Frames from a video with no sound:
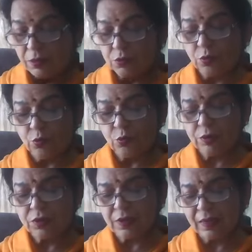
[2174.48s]
So
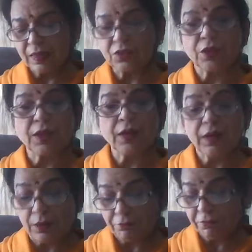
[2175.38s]
guns are the
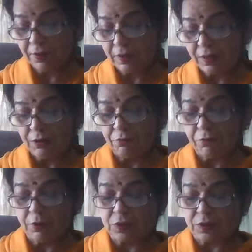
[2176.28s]
three different
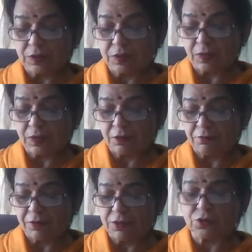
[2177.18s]
influences
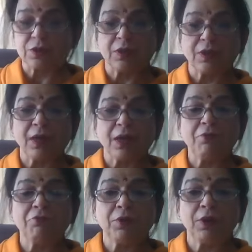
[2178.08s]
under which
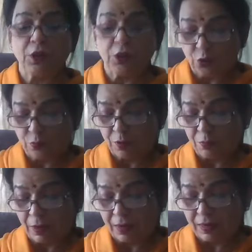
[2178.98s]
every
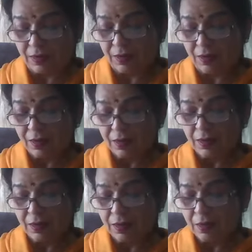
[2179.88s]
human mind
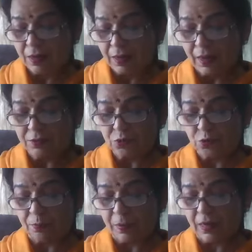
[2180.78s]

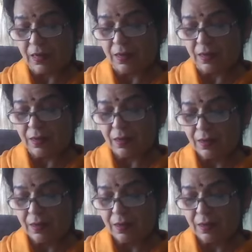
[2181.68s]
has to play